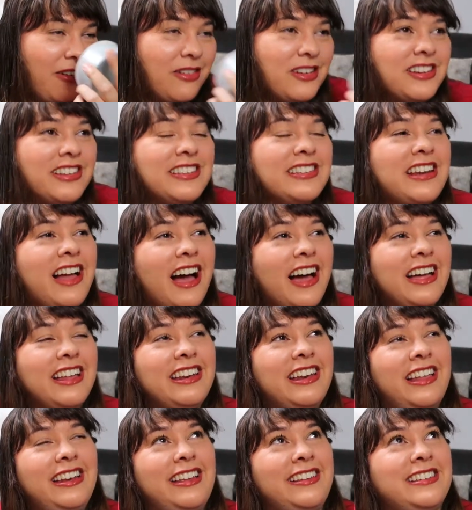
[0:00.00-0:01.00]
Which is
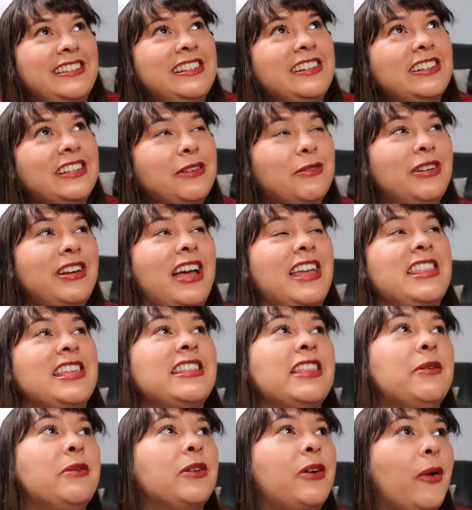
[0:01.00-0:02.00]
not necessarily what I
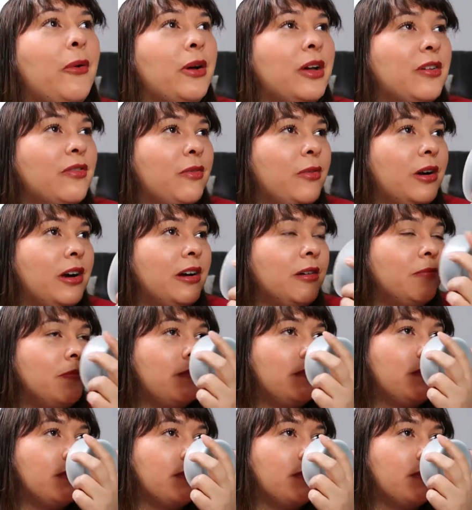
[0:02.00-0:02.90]
think they were going for.